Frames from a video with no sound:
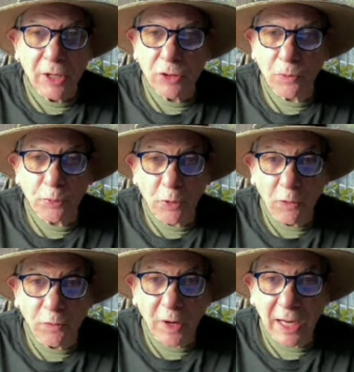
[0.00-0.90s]
Your
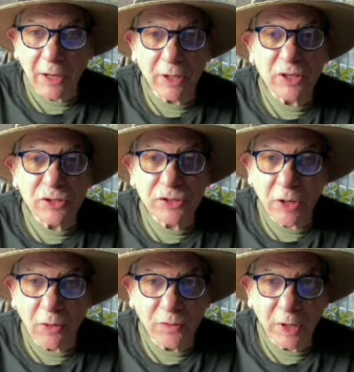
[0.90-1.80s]
profile is
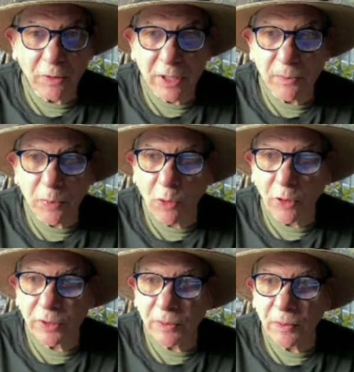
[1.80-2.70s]
so very
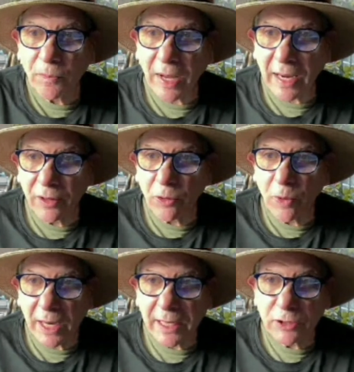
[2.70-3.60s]
important. By the
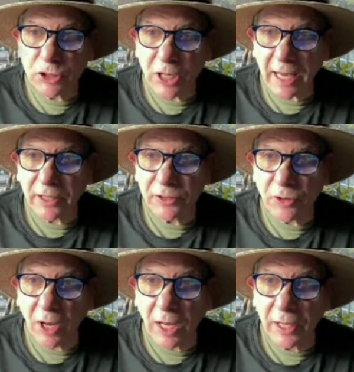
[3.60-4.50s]
way, chat is
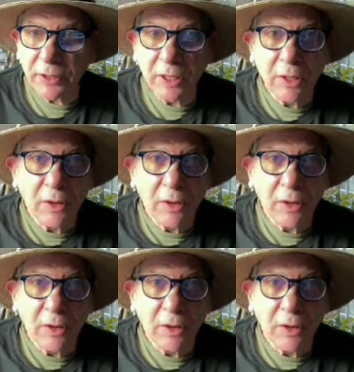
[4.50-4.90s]
on.